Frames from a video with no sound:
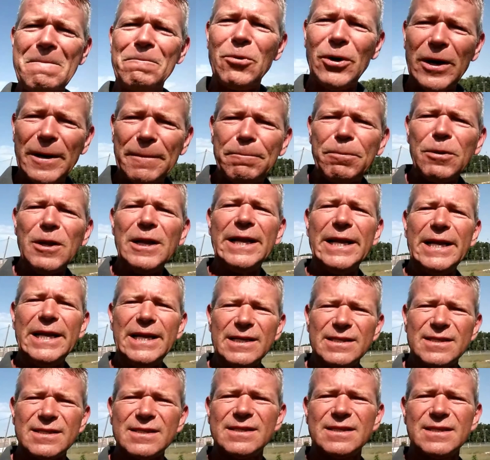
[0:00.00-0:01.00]
pretty
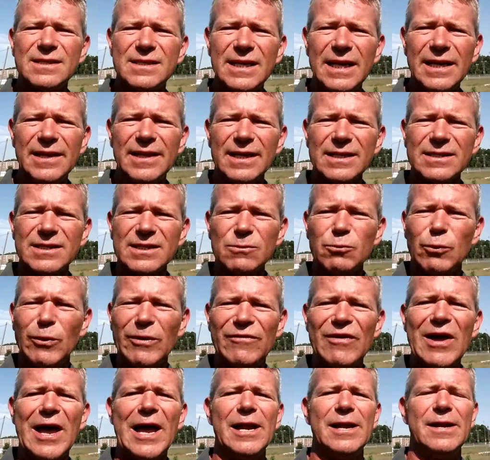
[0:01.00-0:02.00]
pleased to see this.
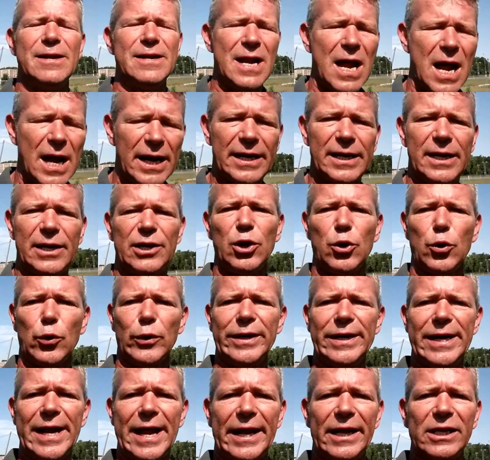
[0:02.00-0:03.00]
We've had 90
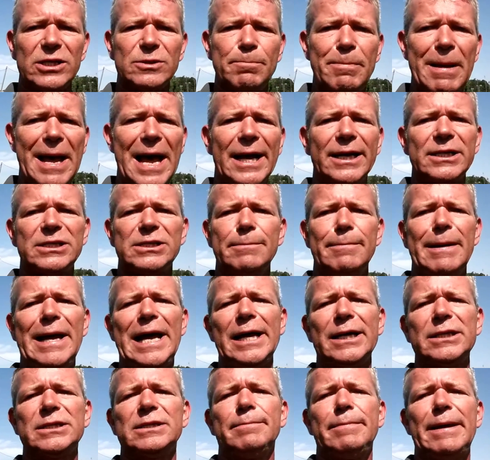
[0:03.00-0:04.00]
degree days back to
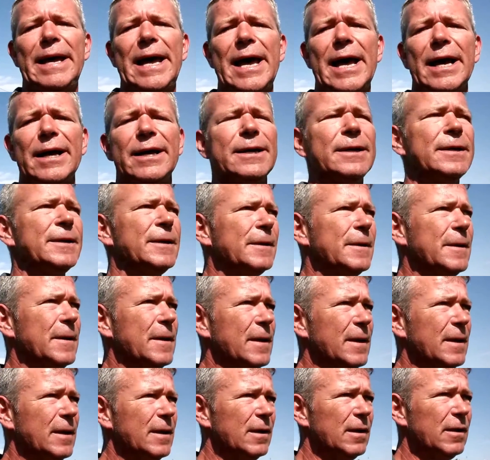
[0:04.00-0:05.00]
back to back
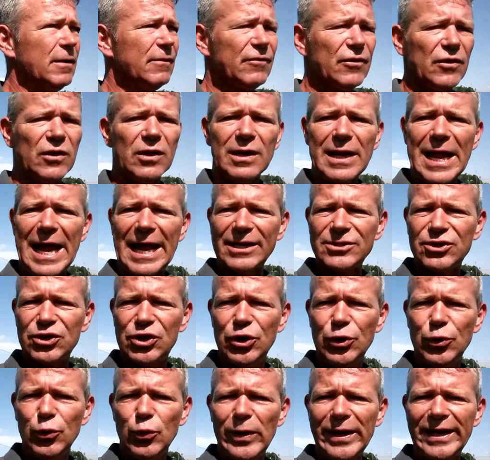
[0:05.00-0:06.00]
for the last
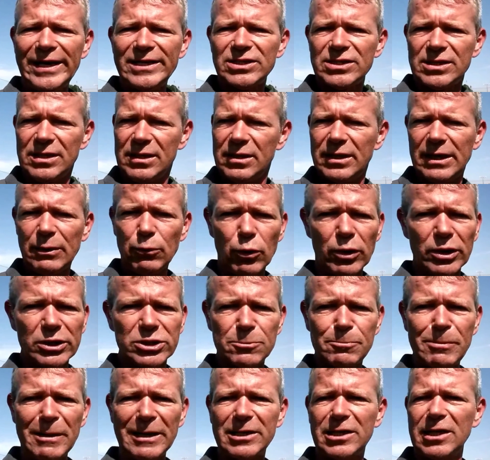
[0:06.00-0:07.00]
two weeks. We're
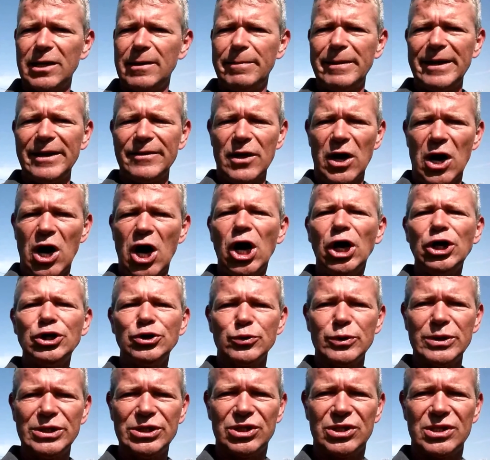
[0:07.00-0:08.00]
expected to be in the
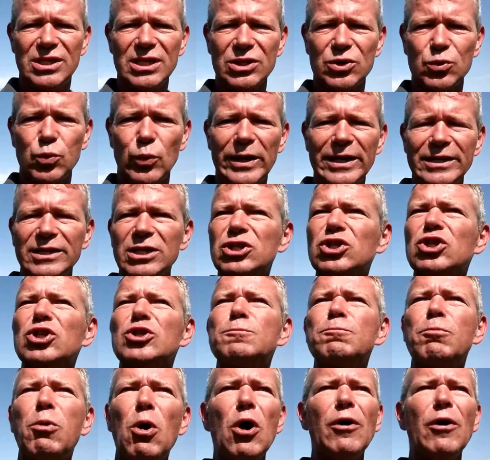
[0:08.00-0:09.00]
hundreds this week. This
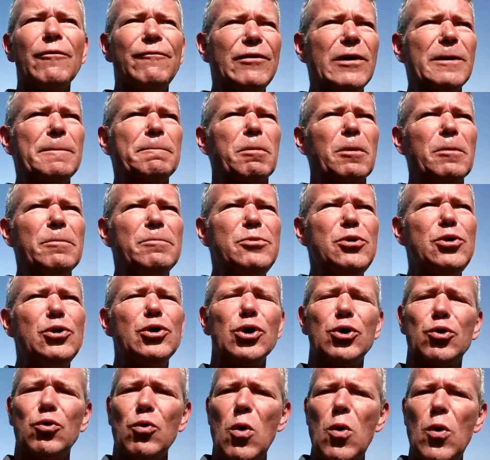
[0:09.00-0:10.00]
is perfect
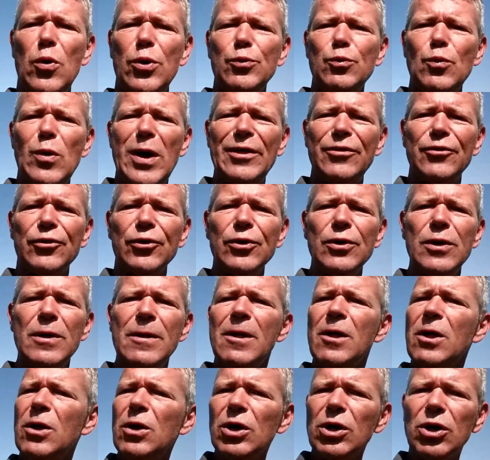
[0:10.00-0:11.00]
Bermuda growing weather.
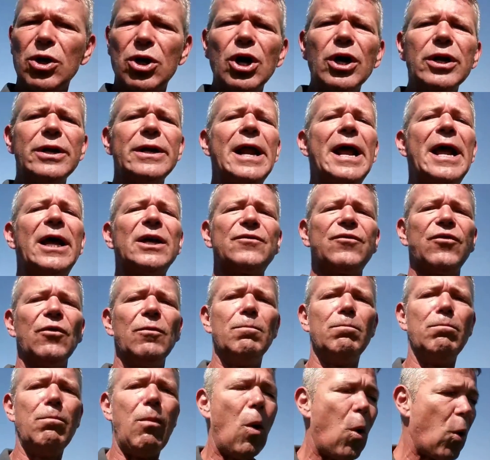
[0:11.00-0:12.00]
Couldn't ask
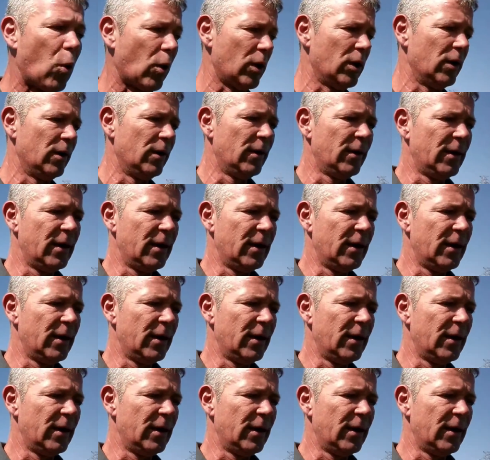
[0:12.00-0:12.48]
for more.